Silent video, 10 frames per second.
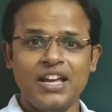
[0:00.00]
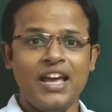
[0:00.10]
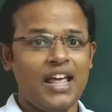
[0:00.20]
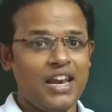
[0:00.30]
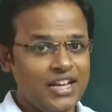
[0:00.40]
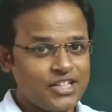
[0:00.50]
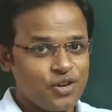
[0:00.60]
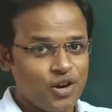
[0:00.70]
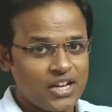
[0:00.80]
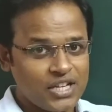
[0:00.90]
And later
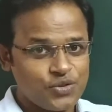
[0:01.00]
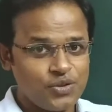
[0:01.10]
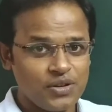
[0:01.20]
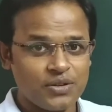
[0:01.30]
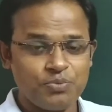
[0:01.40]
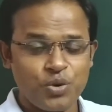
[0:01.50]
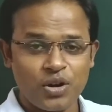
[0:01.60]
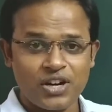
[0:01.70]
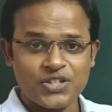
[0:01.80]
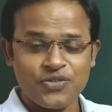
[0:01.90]
on, as we will
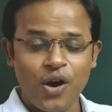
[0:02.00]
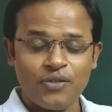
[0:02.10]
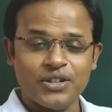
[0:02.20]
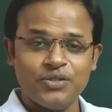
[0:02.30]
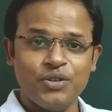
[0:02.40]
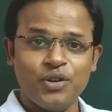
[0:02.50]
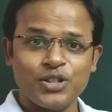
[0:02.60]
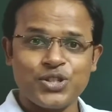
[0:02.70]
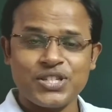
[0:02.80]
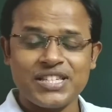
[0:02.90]
progress forward, we will
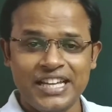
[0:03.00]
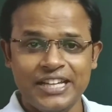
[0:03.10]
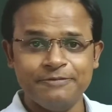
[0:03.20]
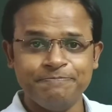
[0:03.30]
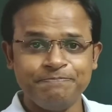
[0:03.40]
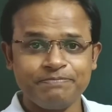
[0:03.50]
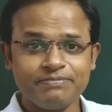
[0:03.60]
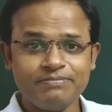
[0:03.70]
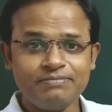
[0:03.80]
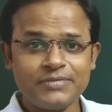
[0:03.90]
also see
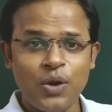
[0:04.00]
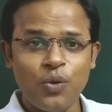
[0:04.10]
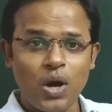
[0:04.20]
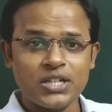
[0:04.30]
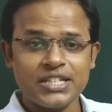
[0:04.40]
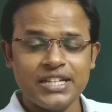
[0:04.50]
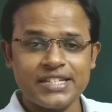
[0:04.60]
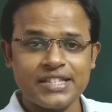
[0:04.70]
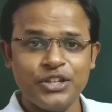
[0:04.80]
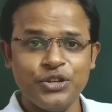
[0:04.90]
what is
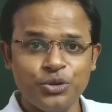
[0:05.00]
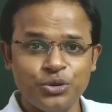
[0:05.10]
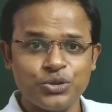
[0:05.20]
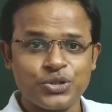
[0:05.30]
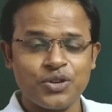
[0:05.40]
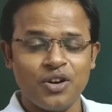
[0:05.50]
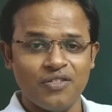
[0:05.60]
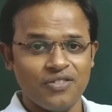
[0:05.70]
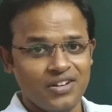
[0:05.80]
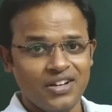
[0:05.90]
the use
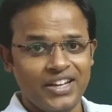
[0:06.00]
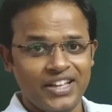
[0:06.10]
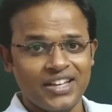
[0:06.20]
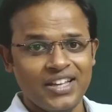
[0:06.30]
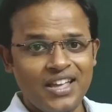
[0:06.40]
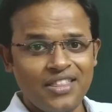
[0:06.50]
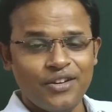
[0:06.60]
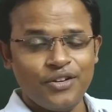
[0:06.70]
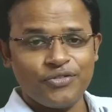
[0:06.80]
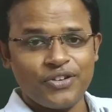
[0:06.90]
of learning
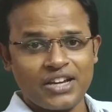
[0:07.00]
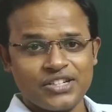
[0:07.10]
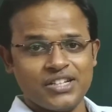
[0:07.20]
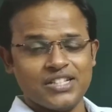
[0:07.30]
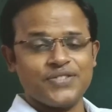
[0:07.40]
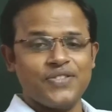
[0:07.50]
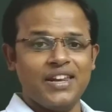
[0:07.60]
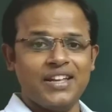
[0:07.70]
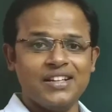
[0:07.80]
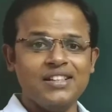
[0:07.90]
the refraction at
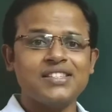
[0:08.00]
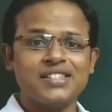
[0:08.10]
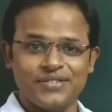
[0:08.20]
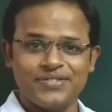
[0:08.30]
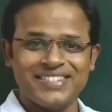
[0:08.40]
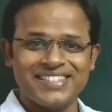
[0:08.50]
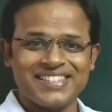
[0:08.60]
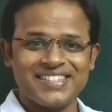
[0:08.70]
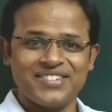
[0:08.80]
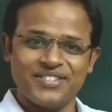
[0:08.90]
spherical
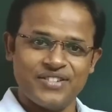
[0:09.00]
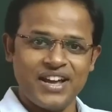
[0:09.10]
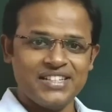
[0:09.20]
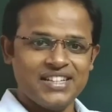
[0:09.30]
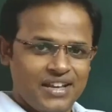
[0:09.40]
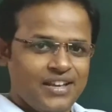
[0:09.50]
surfaces. Right?